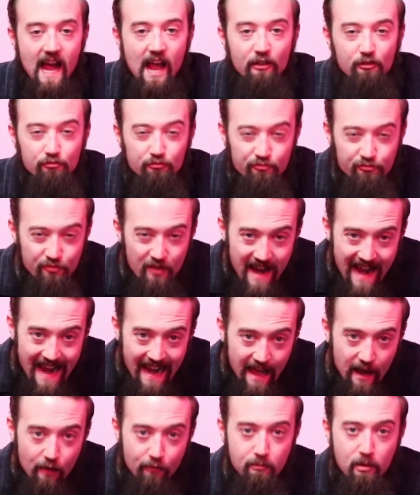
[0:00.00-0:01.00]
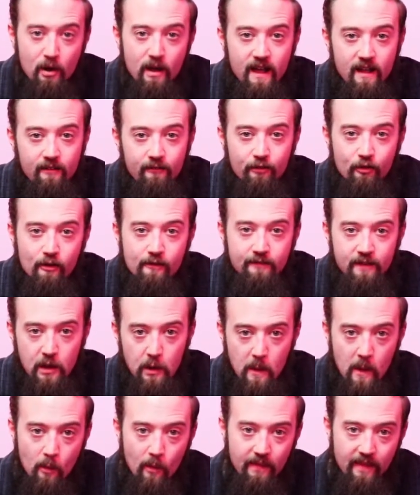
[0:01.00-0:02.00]
It's really off-putting for a
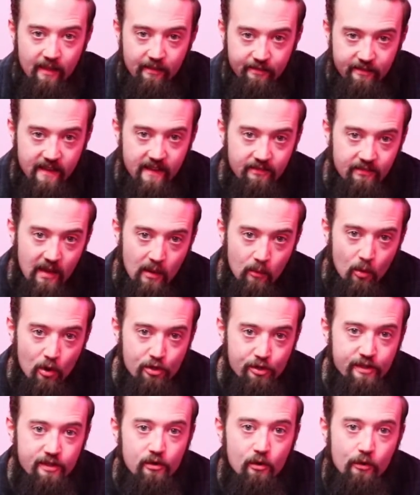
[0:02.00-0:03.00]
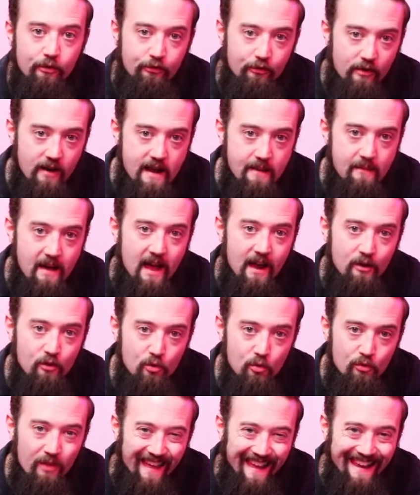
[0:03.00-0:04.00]
viewer when they're sitting there watching your stream and
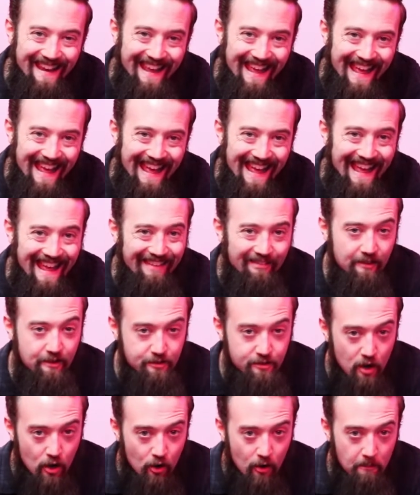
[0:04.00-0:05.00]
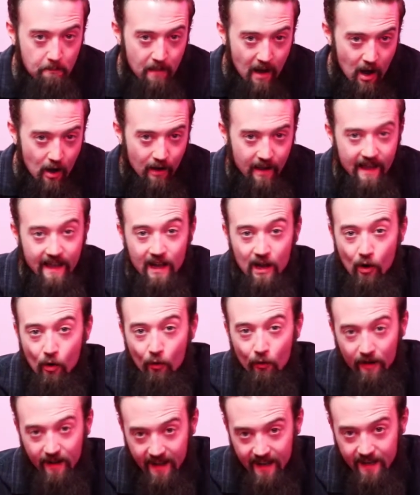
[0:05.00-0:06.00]
all they can hear is a dog barking
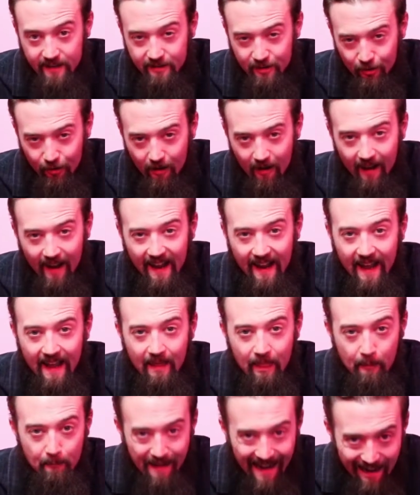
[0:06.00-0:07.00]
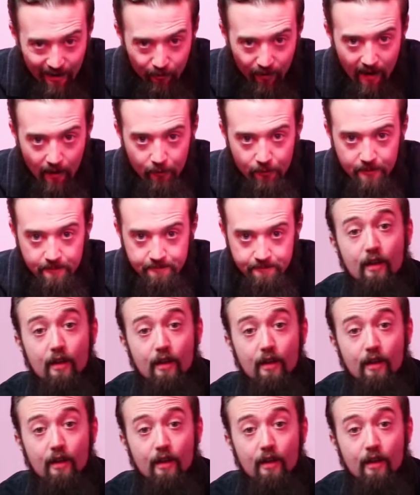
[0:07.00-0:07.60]
or a kid crying in the background.